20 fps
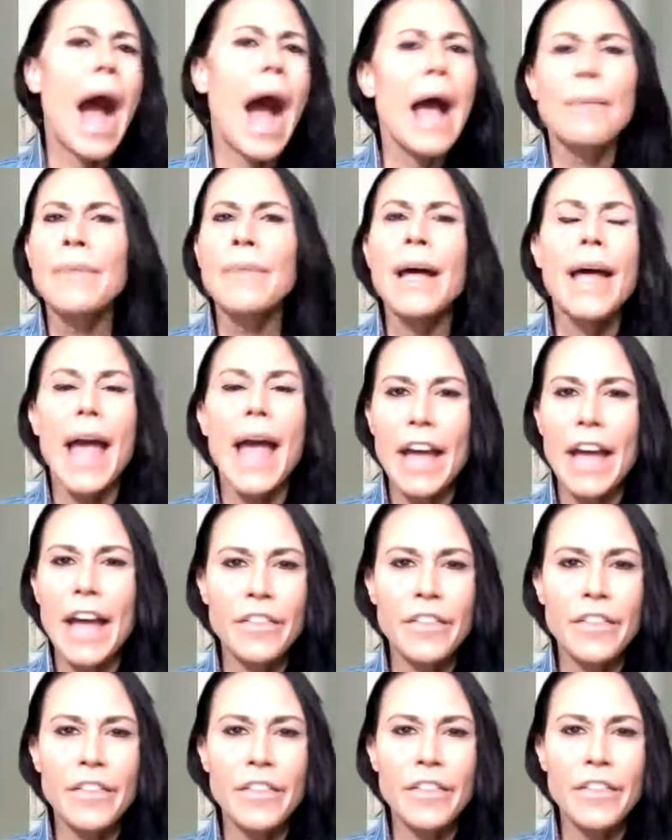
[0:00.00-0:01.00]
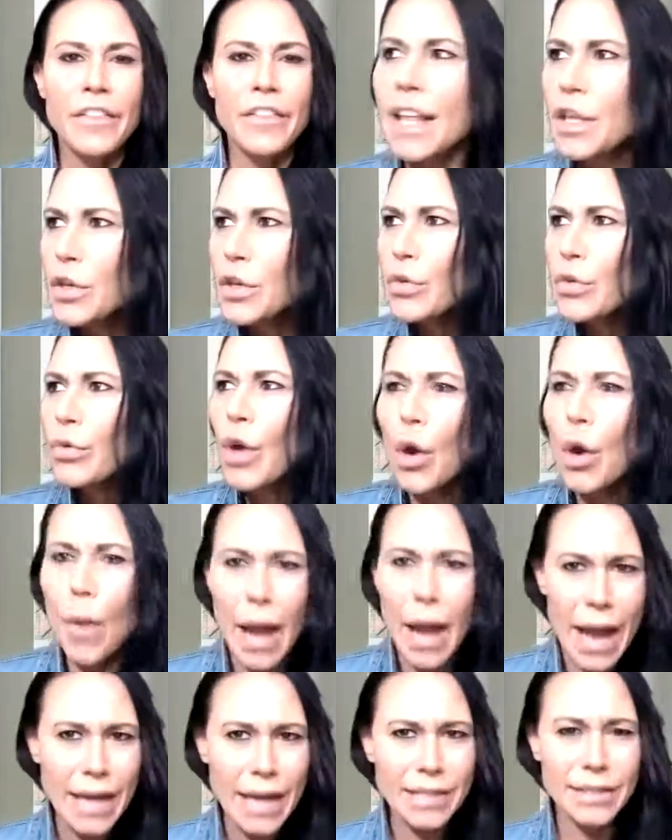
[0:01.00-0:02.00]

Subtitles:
I'm not advocating that you go